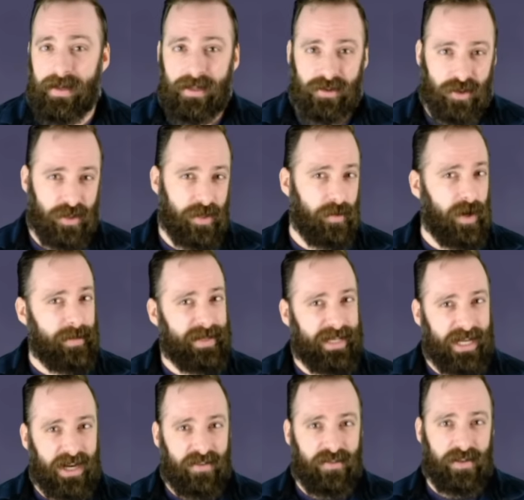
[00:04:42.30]
So you're gonna wanna be
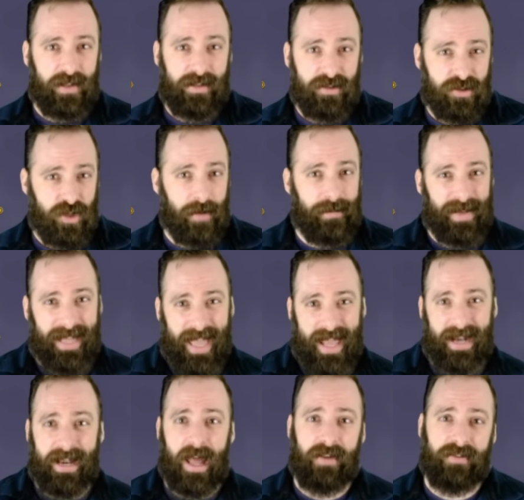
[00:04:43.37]
careful jumping
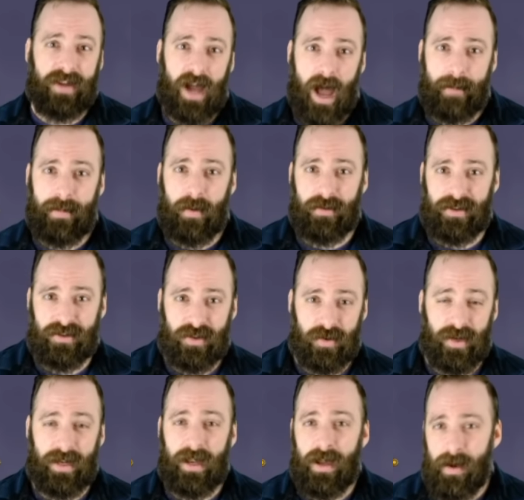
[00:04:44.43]
in and out of combat with this
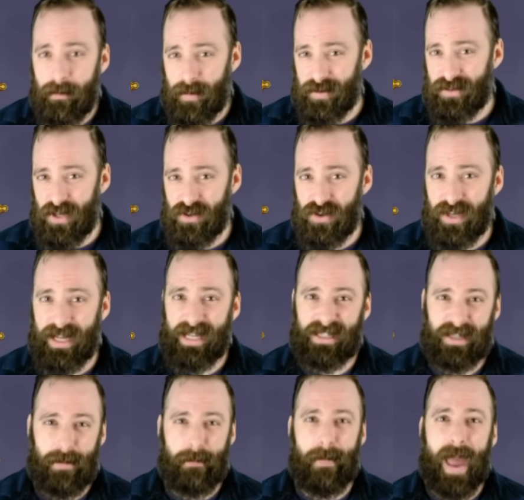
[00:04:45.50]
unit, positioning it
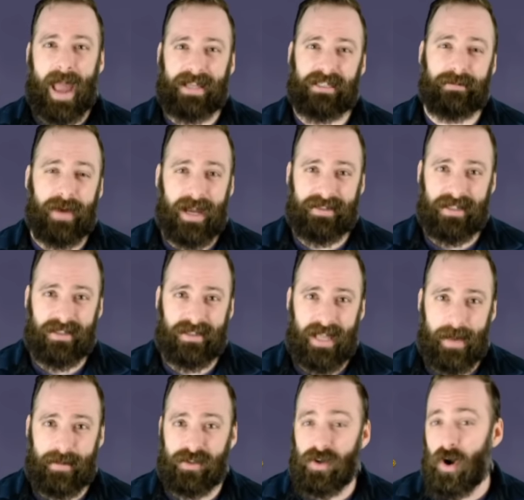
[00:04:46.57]
to maximize its
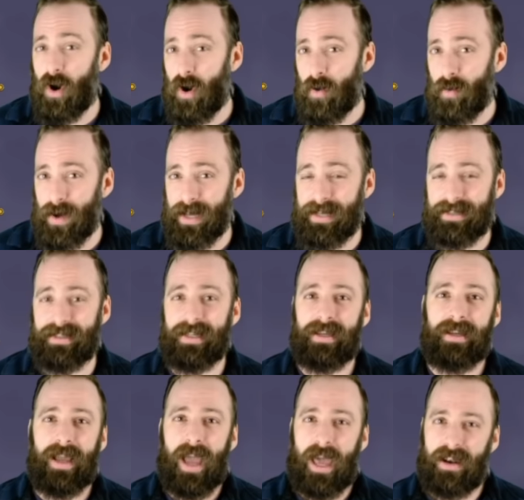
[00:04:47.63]
damage always,
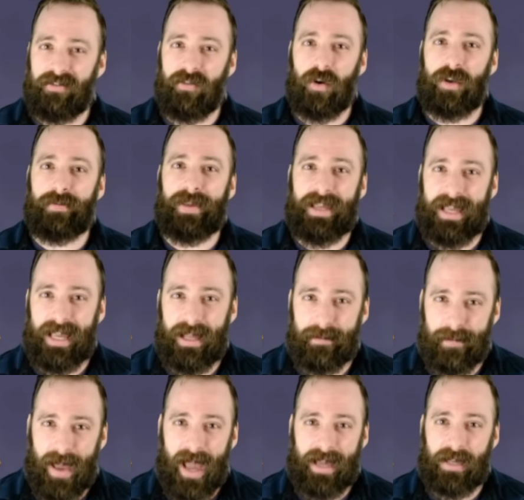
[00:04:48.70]
and avoid being
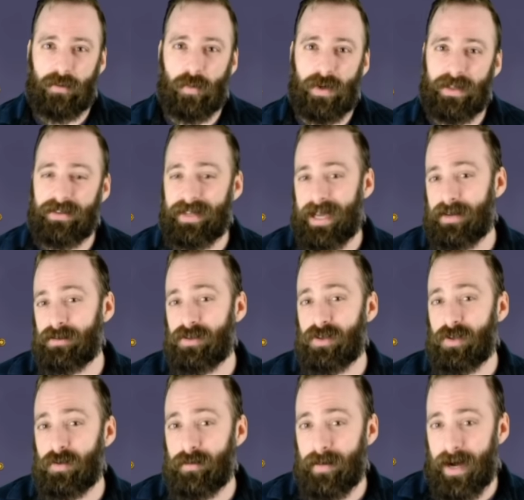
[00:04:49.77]
hit back and whittled down
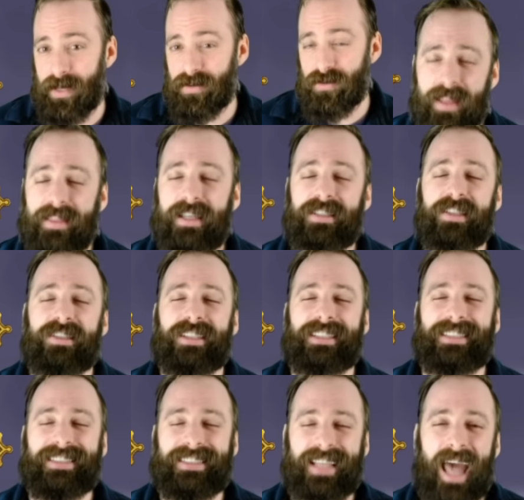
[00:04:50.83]
too much. This is
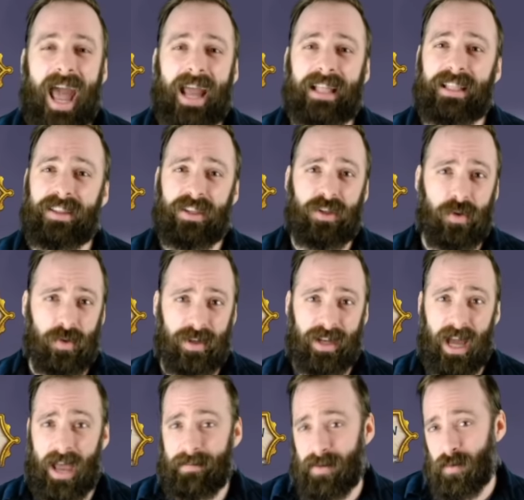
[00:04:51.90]
exactly the unit
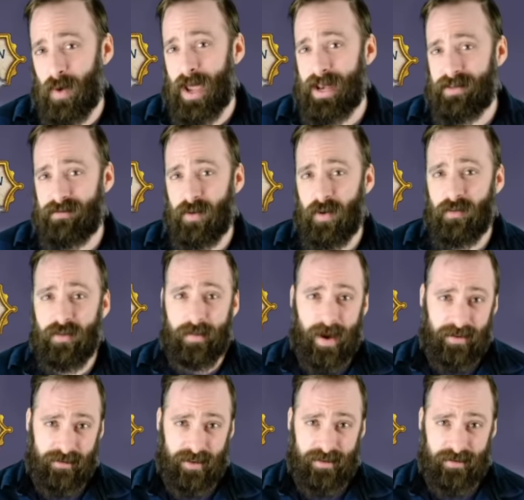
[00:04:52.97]
I've been waiting for
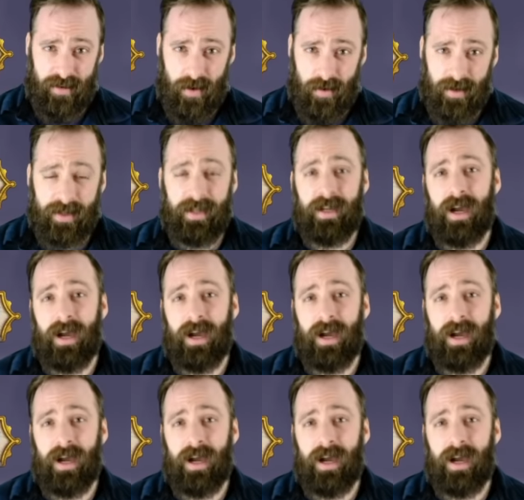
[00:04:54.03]
my Free Folk.